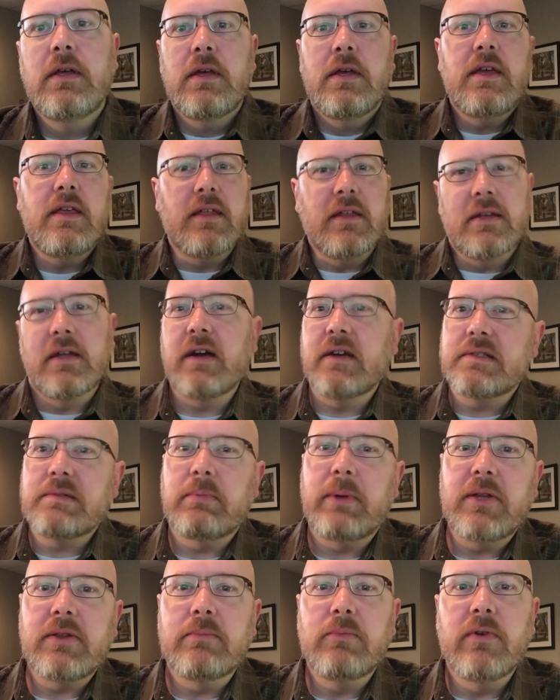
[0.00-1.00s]
He then talks
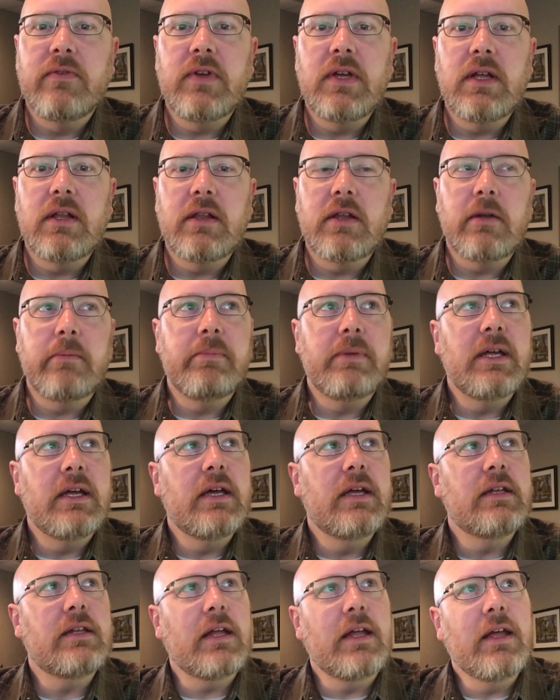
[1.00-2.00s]
about the movie a little
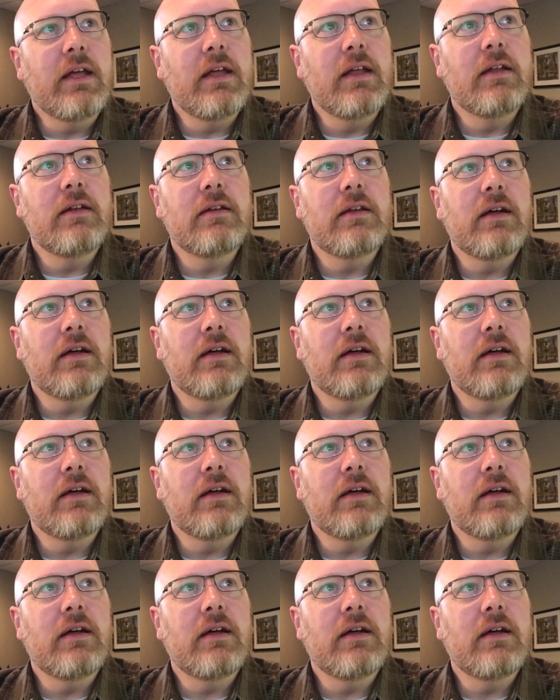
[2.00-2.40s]
bit and,